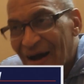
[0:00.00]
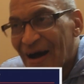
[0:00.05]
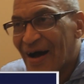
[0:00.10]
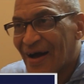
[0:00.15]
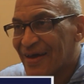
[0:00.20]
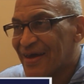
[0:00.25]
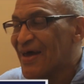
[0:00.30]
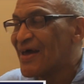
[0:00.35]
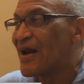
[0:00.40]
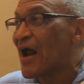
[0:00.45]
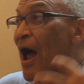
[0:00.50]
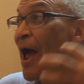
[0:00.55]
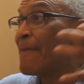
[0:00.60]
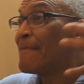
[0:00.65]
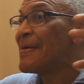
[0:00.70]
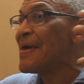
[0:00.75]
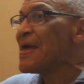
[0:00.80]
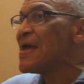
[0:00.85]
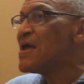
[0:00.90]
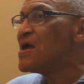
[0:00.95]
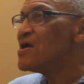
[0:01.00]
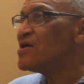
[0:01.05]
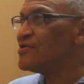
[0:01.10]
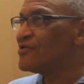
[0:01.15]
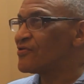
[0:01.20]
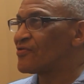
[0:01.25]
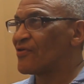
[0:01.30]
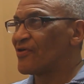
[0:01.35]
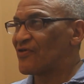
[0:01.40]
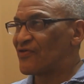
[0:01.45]
I get an
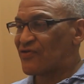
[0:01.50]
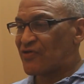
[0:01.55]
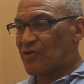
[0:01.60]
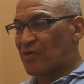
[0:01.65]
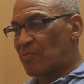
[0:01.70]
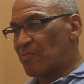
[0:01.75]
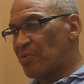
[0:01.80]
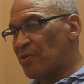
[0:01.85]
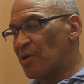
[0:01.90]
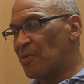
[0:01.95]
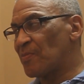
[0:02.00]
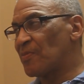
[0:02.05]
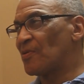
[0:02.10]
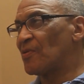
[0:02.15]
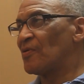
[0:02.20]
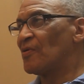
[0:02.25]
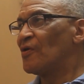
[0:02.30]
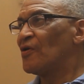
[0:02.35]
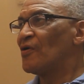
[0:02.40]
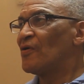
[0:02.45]
interest in people,